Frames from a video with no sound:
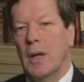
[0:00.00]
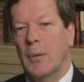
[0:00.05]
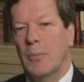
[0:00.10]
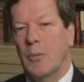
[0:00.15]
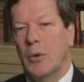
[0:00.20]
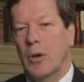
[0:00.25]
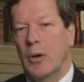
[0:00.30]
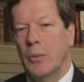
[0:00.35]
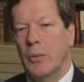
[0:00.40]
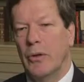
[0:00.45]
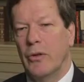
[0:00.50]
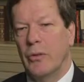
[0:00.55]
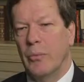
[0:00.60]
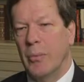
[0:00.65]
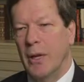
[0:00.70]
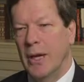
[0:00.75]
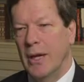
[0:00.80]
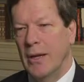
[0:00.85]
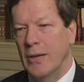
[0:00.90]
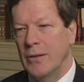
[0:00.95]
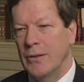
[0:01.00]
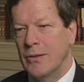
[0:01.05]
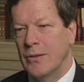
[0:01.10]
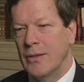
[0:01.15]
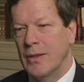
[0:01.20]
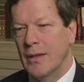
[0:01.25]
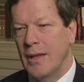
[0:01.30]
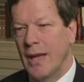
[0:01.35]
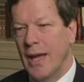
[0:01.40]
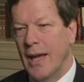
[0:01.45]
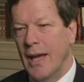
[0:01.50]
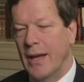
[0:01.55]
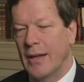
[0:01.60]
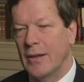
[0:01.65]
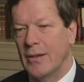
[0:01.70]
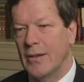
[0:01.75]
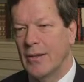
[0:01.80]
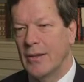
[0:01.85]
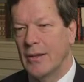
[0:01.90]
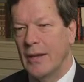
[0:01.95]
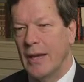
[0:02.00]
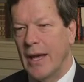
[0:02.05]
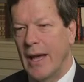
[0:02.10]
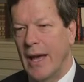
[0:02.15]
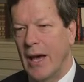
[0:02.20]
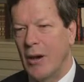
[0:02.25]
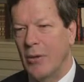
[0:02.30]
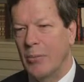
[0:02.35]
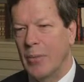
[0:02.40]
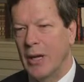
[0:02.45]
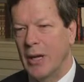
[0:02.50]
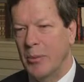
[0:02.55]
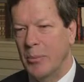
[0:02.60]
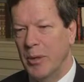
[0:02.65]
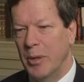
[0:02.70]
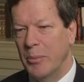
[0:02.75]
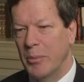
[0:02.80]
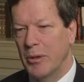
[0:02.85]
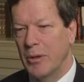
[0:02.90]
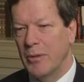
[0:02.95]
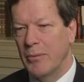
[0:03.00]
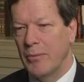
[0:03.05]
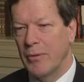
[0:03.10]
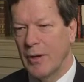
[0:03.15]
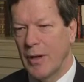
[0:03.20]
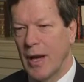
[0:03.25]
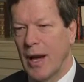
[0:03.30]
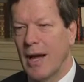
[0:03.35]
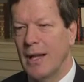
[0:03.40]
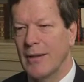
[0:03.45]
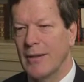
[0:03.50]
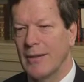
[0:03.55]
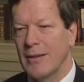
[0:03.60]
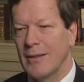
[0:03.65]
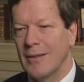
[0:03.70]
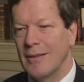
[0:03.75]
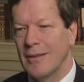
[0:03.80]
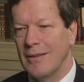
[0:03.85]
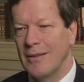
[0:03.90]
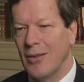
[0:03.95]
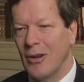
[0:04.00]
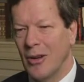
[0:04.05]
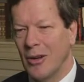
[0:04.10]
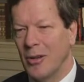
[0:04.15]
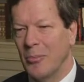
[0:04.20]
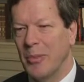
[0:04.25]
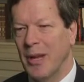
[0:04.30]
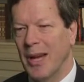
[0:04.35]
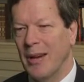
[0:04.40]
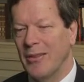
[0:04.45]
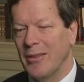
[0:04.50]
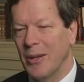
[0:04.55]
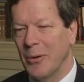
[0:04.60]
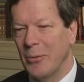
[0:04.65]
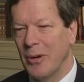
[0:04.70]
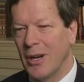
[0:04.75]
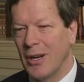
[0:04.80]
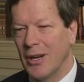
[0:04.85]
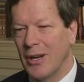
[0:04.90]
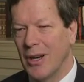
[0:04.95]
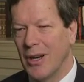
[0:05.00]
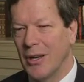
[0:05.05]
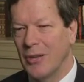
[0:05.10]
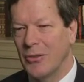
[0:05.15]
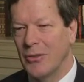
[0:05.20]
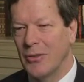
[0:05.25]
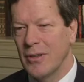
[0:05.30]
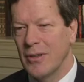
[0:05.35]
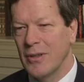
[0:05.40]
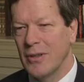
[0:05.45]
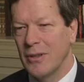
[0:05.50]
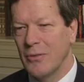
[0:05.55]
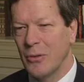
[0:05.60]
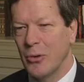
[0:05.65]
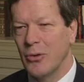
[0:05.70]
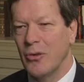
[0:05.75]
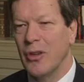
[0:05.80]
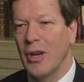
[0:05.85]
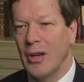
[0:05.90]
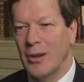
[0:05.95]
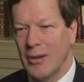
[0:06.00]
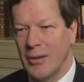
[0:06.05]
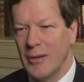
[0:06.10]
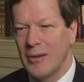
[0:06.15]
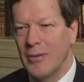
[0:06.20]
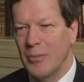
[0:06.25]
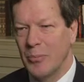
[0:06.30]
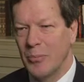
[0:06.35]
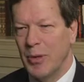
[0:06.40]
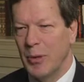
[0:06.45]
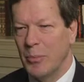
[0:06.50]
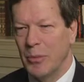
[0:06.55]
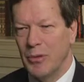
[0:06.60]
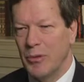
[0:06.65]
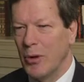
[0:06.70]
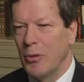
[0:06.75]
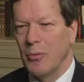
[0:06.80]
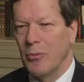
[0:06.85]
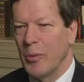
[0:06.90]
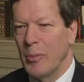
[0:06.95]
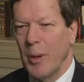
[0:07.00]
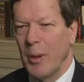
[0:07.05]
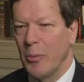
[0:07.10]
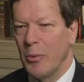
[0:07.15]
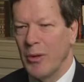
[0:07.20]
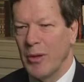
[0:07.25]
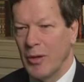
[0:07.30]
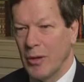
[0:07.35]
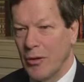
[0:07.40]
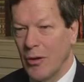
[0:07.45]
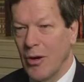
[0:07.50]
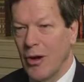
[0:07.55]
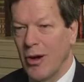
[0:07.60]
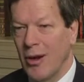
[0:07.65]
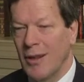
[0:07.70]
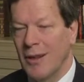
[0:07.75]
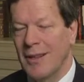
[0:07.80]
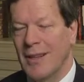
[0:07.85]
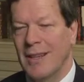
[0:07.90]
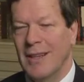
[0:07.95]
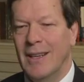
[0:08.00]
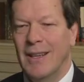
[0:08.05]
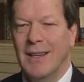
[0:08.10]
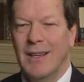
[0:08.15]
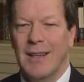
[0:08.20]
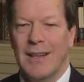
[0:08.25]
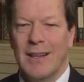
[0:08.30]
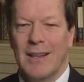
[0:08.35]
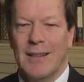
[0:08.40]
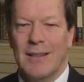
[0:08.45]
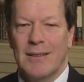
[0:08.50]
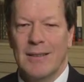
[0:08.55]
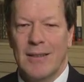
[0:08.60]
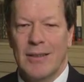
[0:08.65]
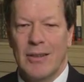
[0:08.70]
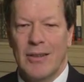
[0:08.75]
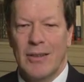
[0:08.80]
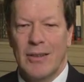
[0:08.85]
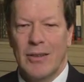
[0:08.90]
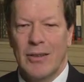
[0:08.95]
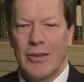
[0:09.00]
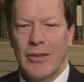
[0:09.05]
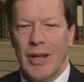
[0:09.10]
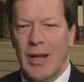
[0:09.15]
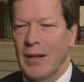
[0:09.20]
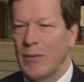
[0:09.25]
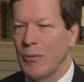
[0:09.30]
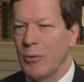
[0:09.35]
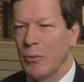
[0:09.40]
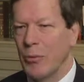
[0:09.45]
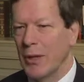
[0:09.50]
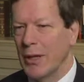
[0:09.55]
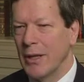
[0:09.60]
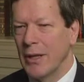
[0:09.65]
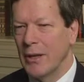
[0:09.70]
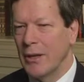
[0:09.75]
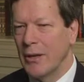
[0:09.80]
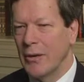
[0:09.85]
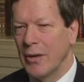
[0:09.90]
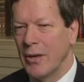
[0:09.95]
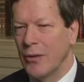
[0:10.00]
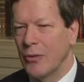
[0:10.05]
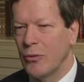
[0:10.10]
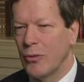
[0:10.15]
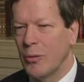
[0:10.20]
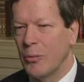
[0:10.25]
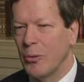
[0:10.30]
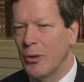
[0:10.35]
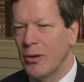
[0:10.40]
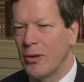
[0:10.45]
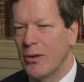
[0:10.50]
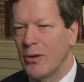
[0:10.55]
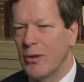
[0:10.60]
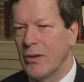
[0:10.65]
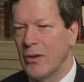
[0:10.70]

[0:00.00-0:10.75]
I'm always amazed at how many people have forgotten all about Iran-Contra. And of course, young people don't remember it at all. It's not even really in their history books.